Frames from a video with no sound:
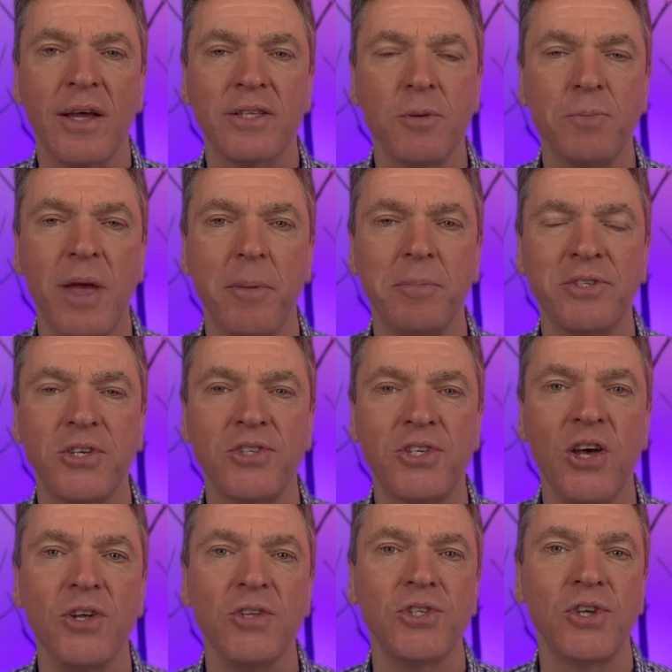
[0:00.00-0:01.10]
to be able to
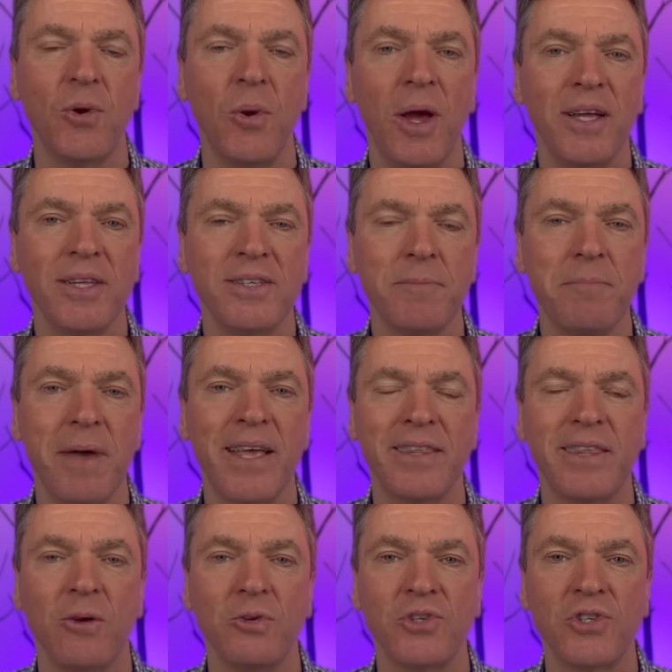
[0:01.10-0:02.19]
turn to to make
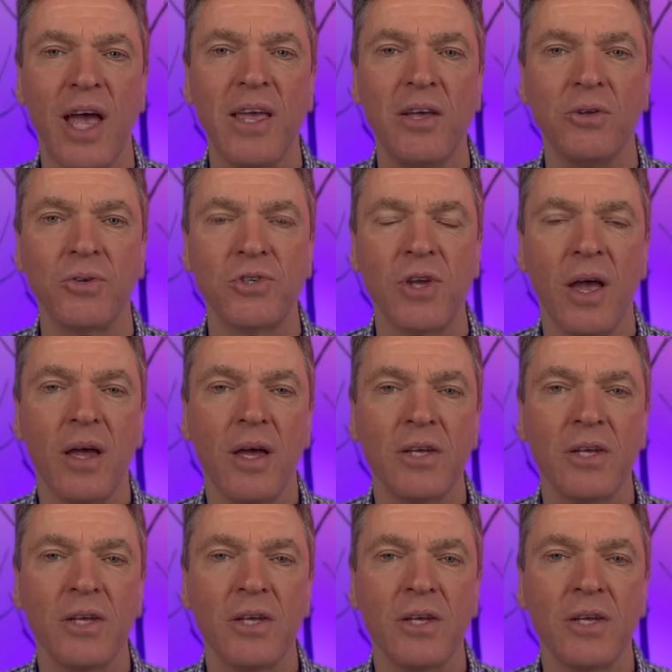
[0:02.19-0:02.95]
those sales.